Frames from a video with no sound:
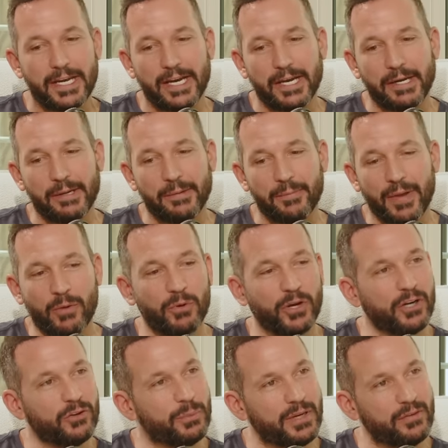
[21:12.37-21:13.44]
And we're
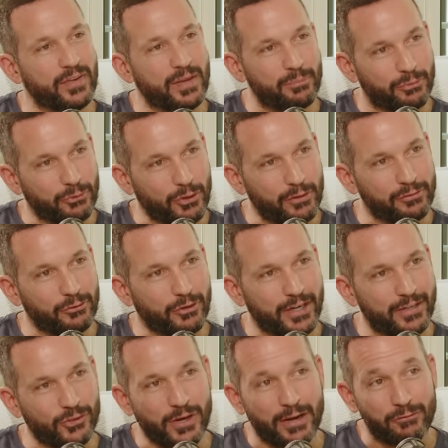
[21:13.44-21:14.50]
going to do a bit of improv, right?
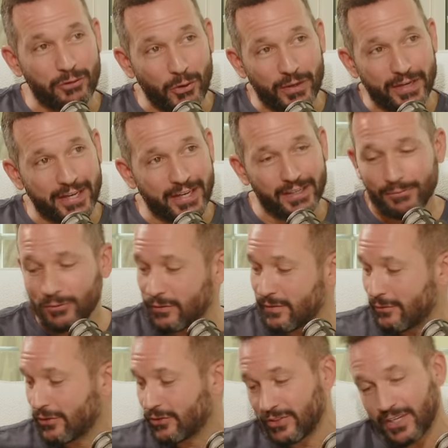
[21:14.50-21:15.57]
So you have no idea. You've
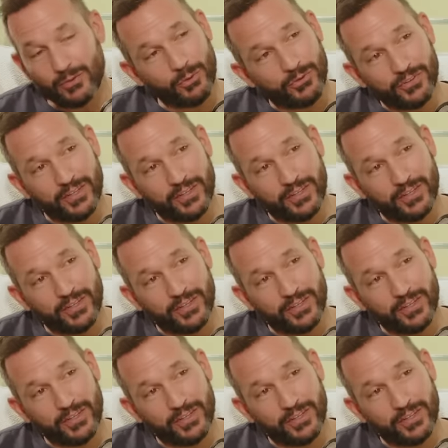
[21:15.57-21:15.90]
never seen what's